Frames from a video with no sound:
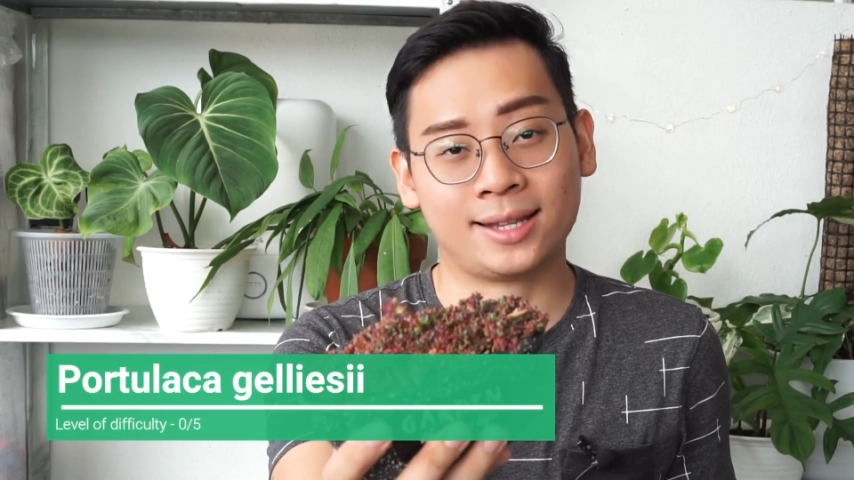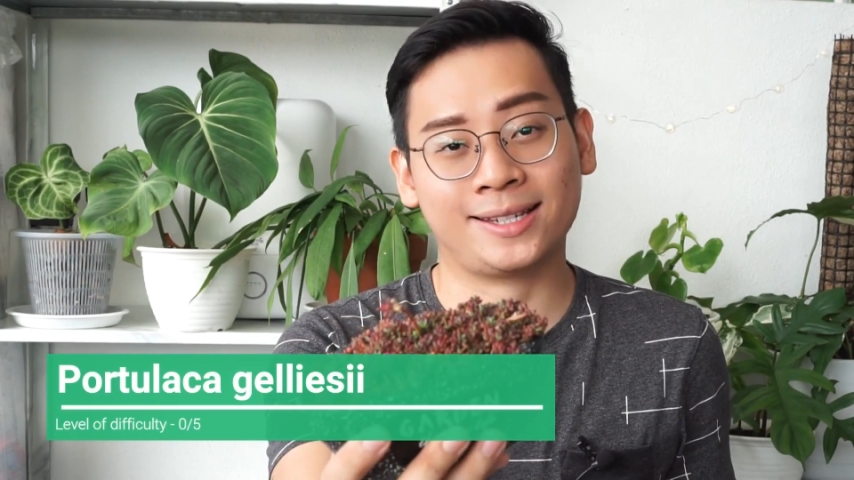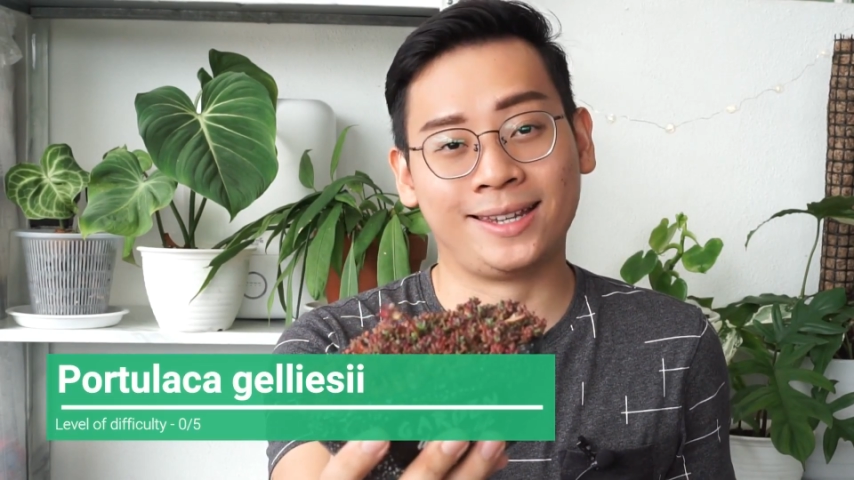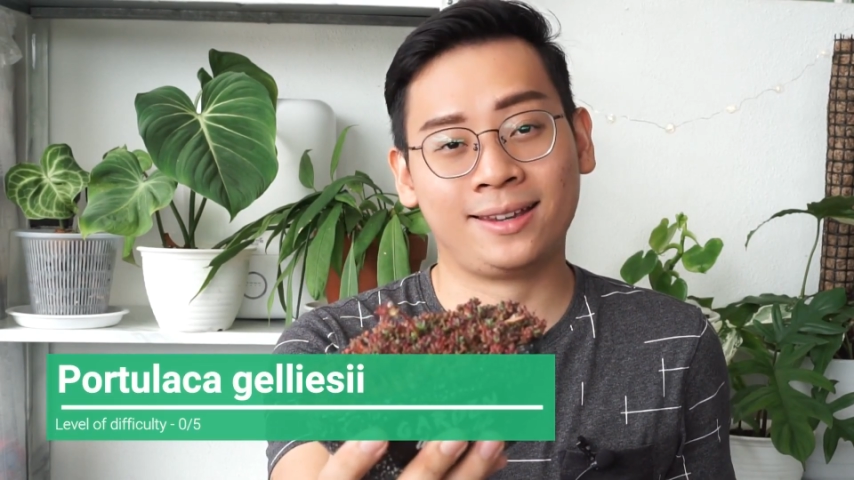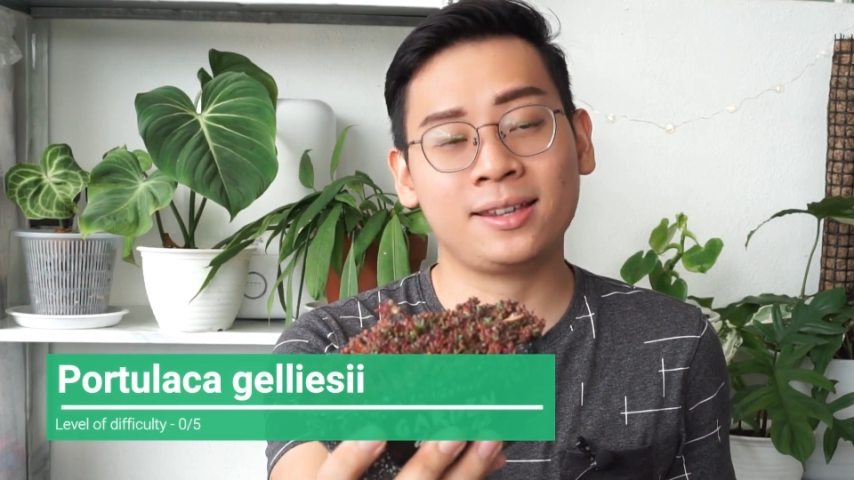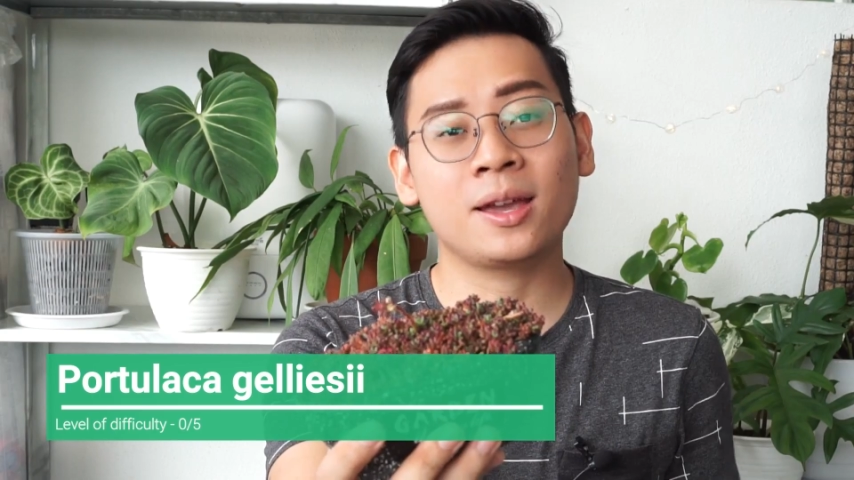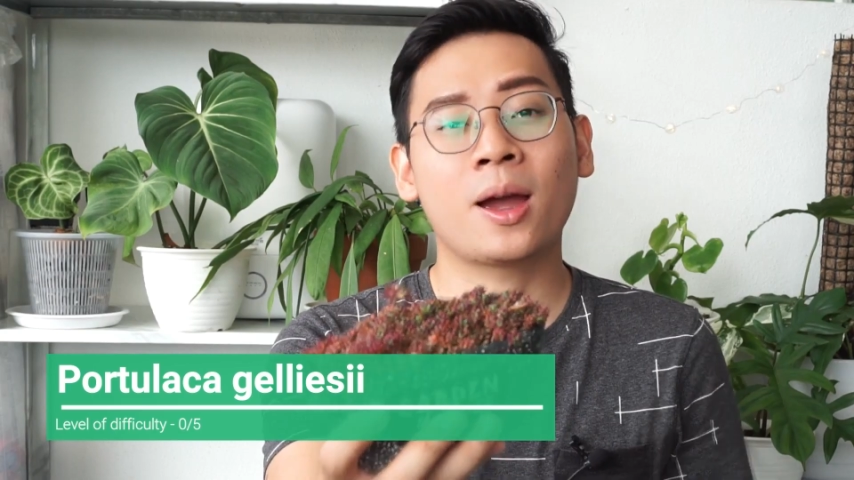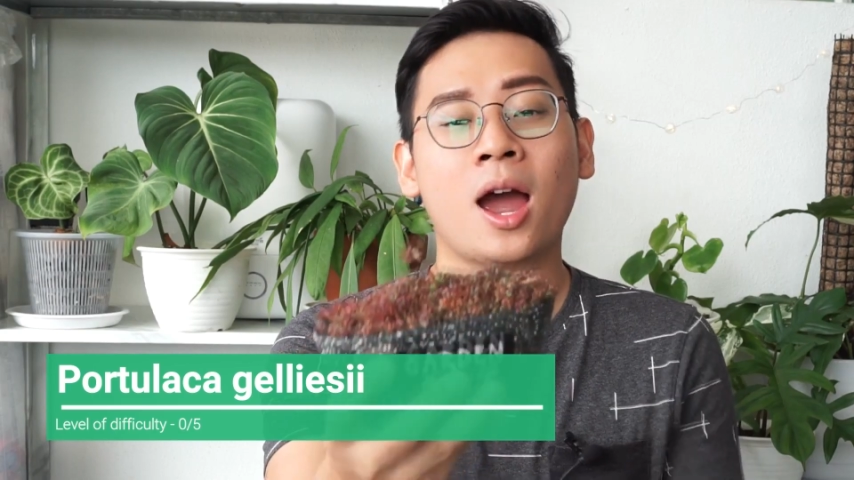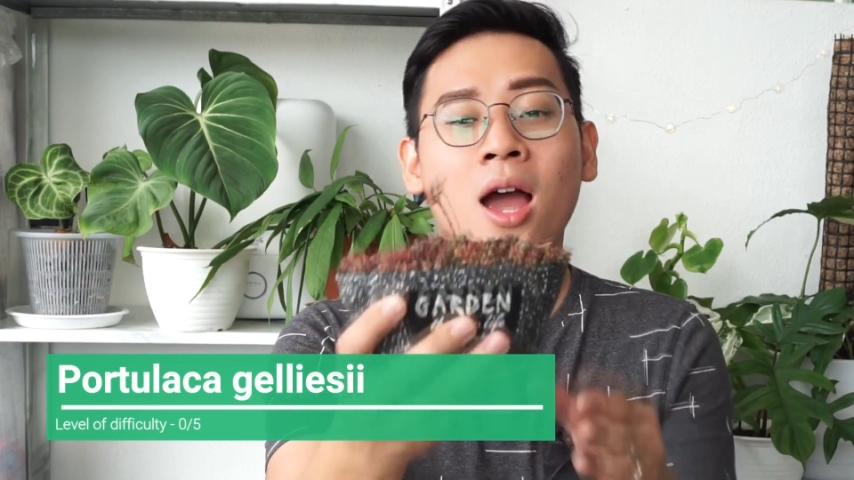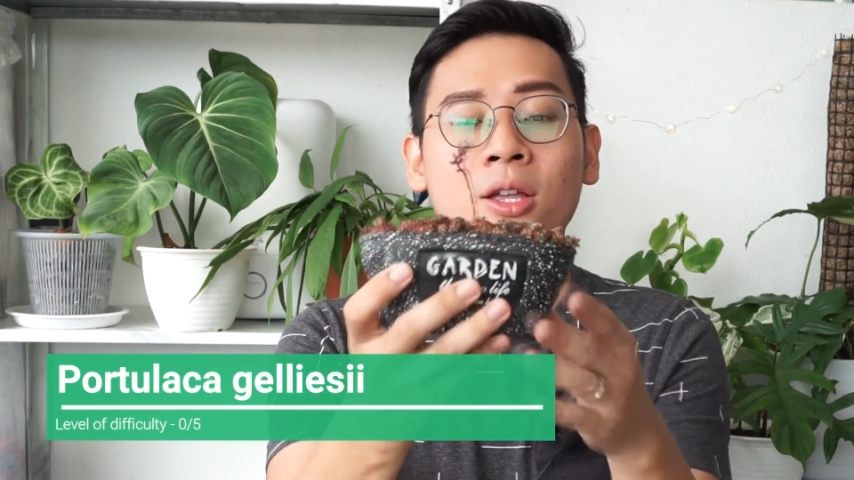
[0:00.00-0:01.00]

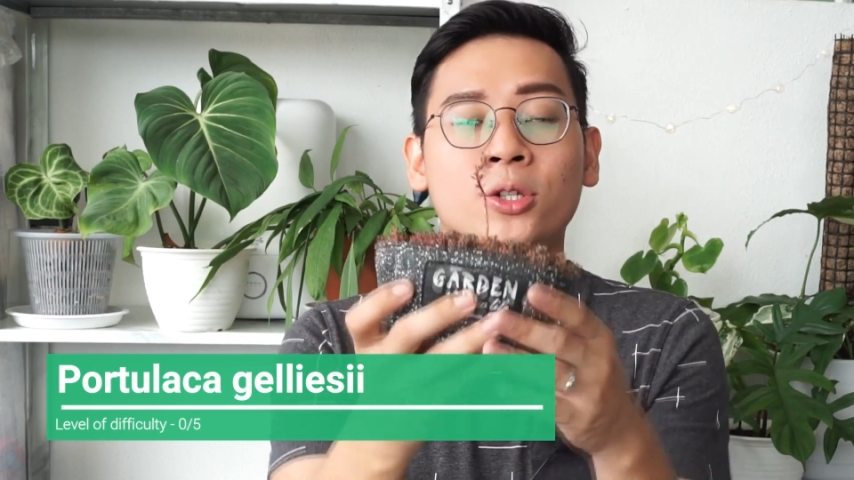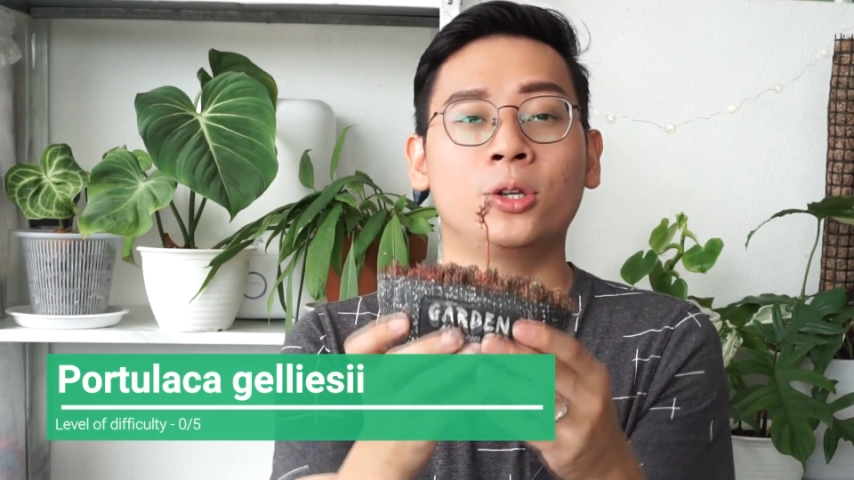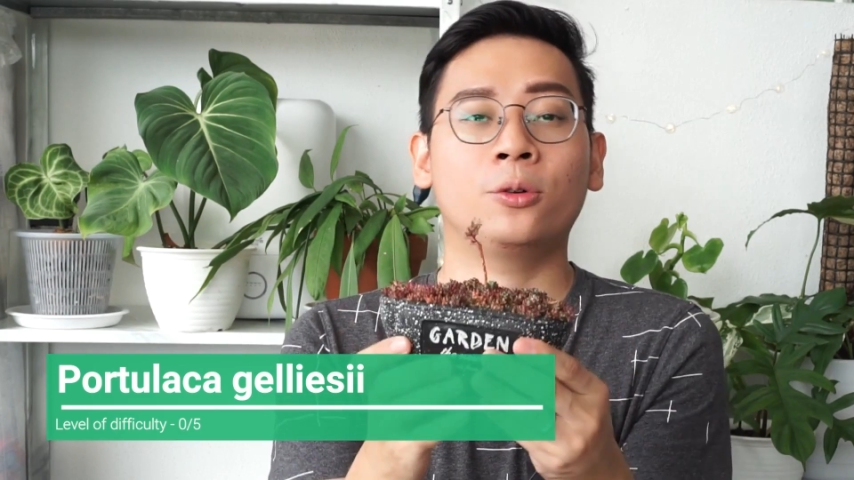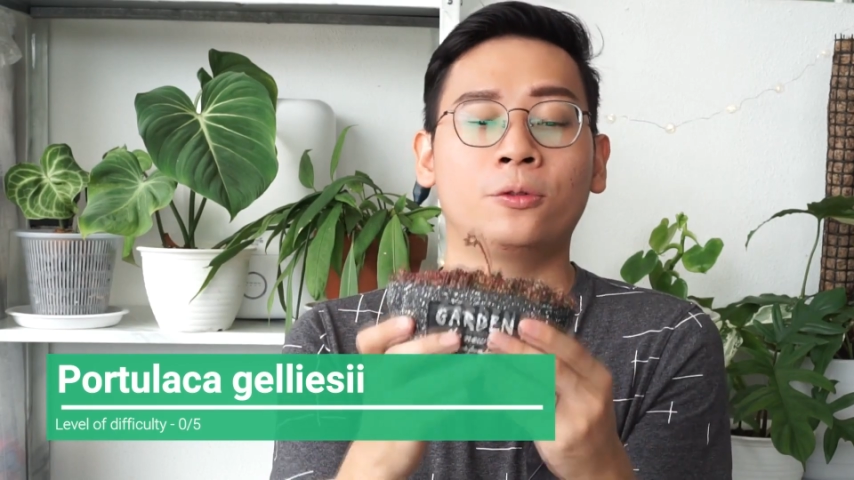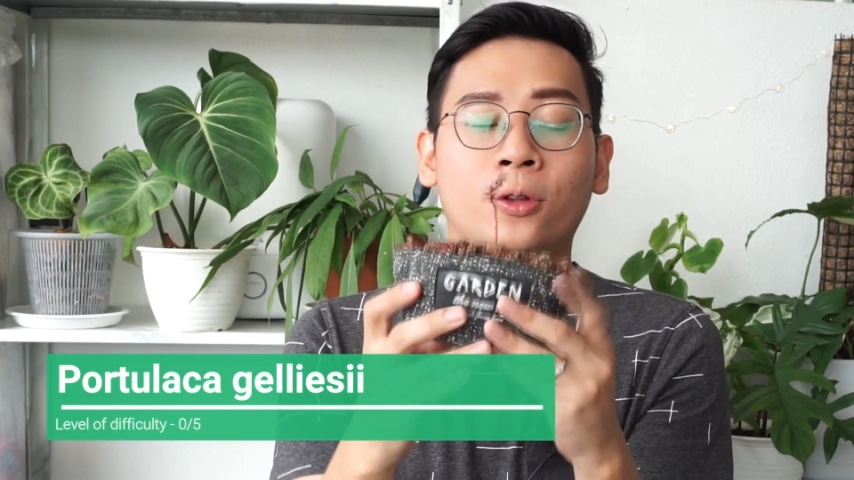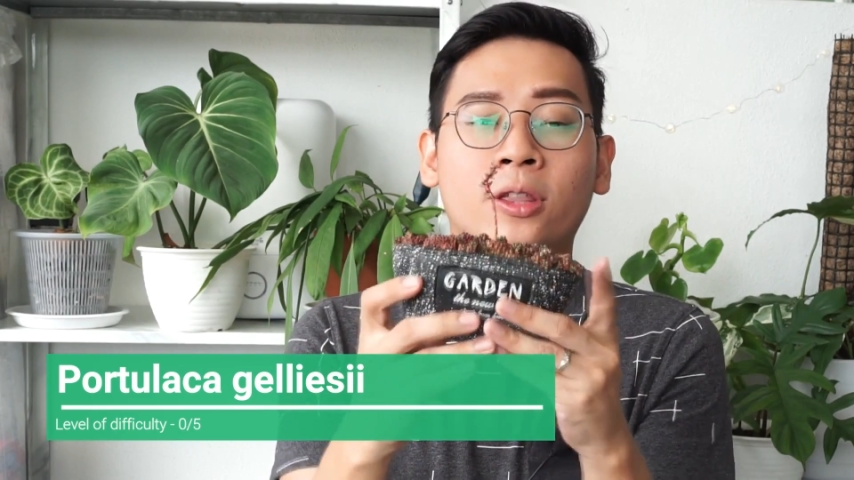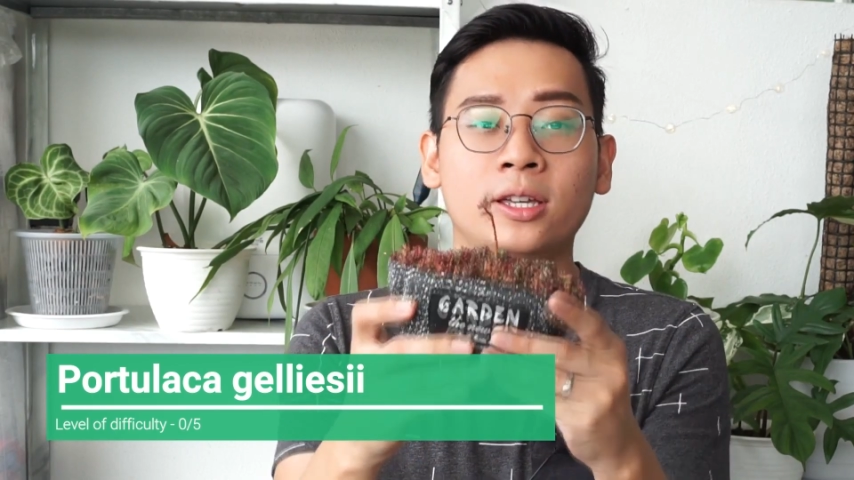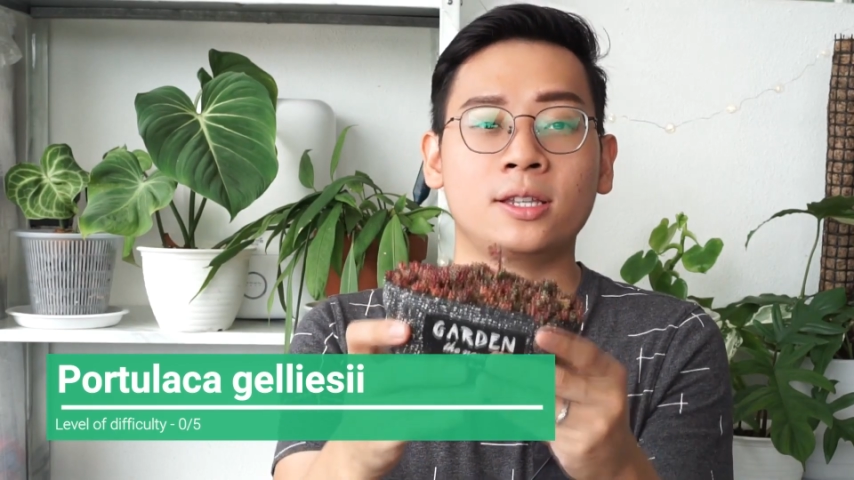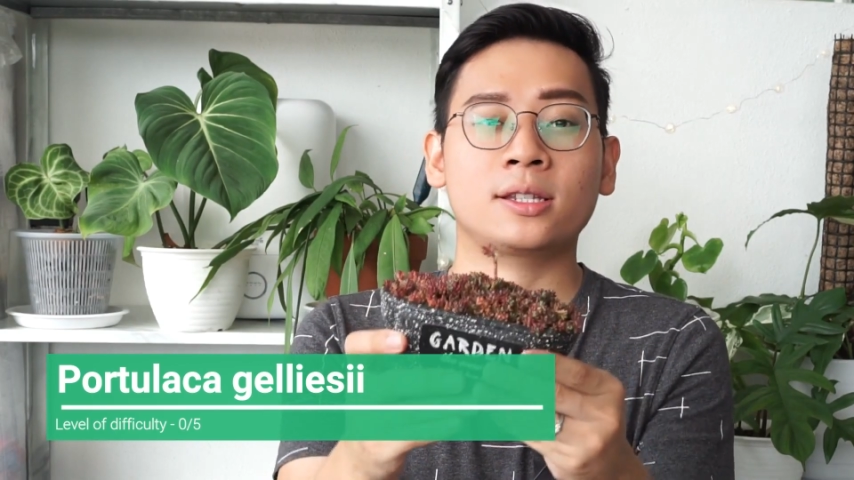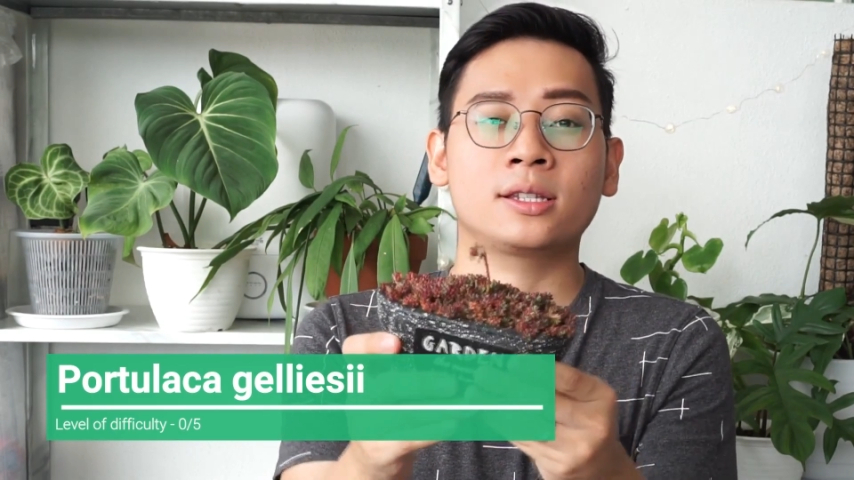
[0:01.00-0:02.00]
gelliesii. So
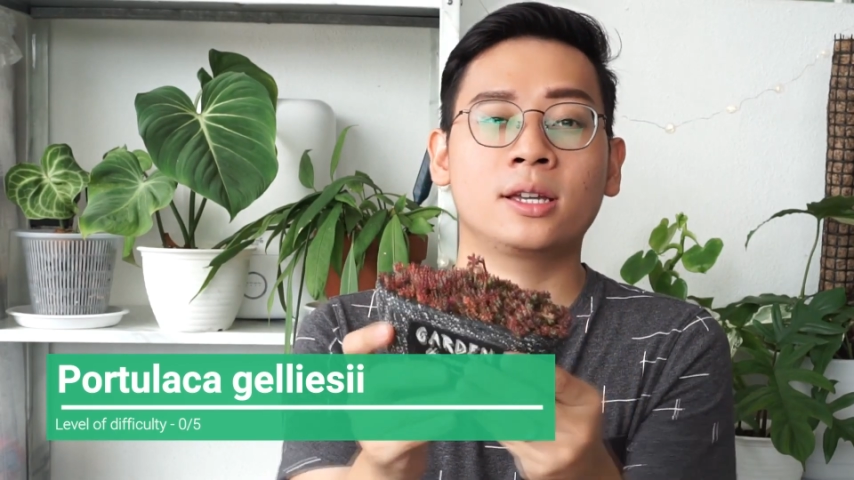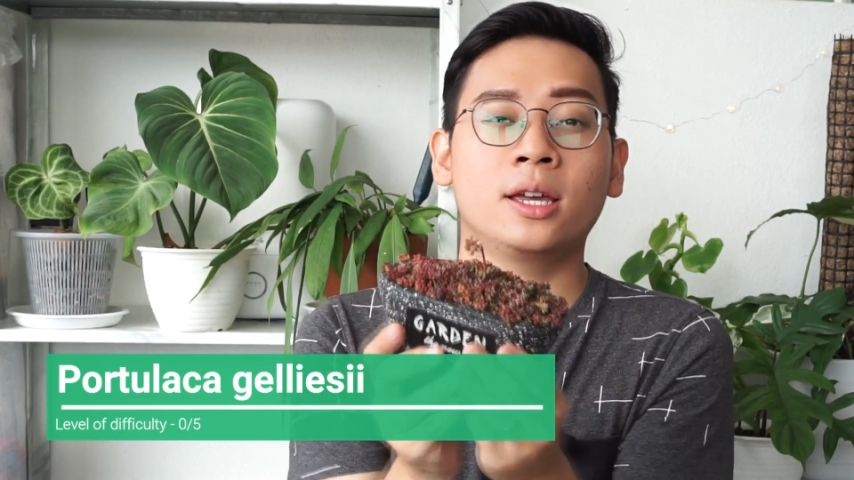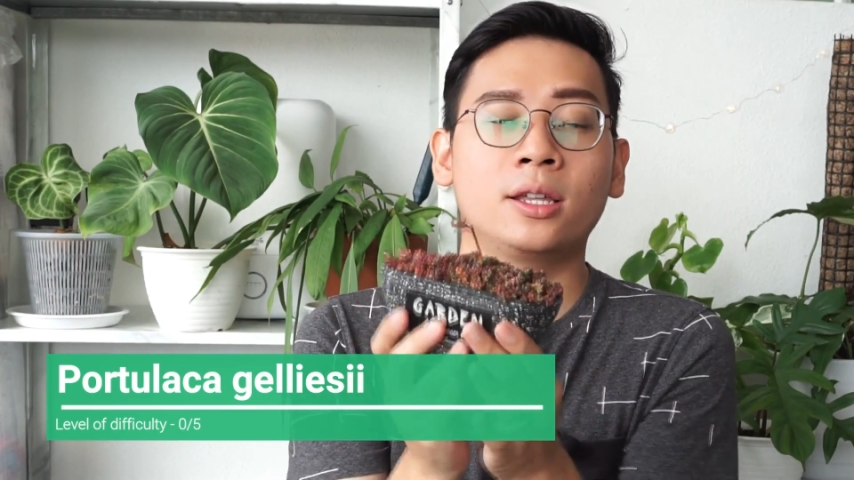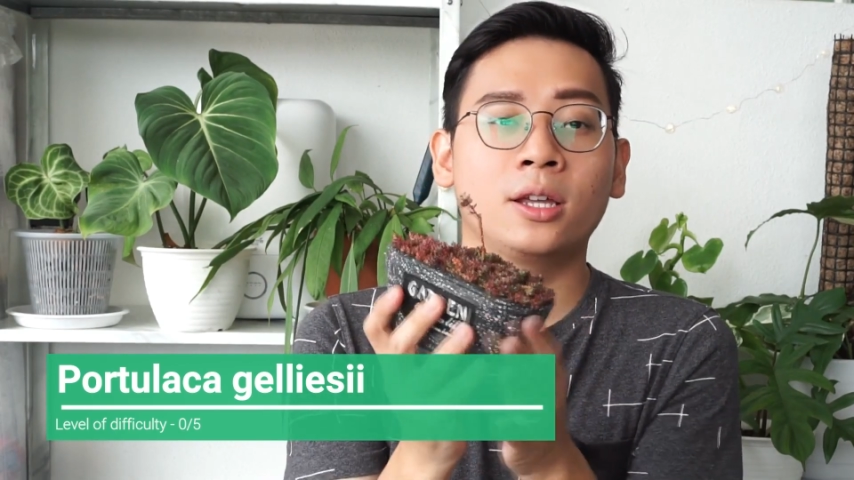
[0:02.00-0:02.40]
for this,